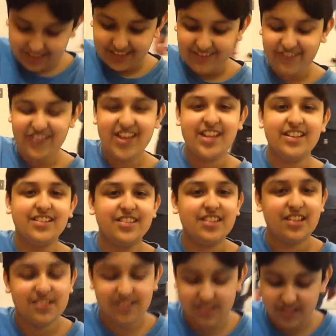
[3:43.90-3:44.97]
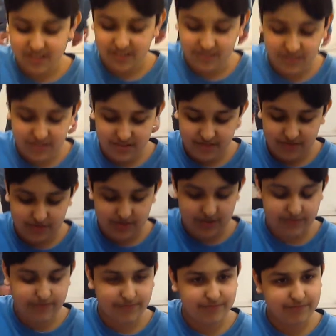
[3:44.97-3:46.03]
the fins also.
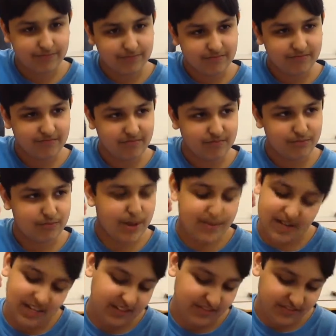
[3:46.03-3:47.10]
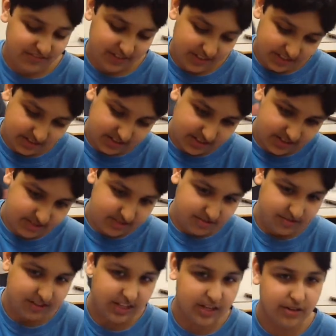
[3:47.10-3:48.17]
Well, maybe not the fins, because
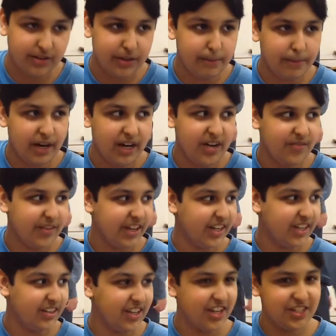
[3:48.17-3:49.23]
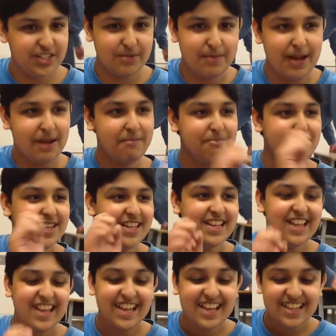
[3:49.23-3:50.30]
they go on the bottom. We're going to launch them up.
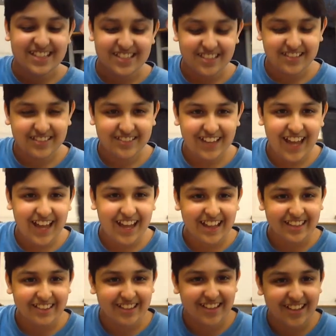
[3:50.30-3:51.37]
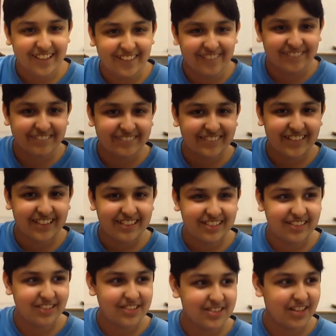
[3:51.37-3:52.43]
So, yeah,
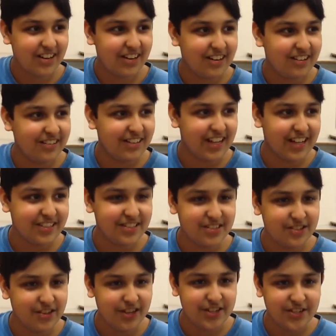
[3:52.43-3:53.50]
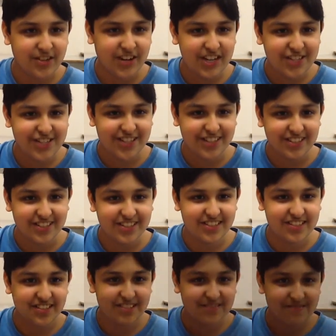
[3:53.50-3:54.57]
those are the answers to our two
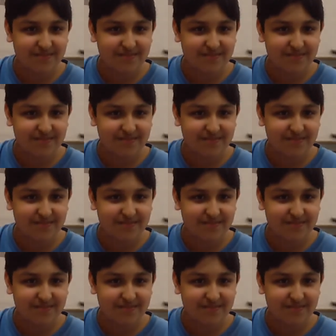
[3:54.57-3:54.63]
questions.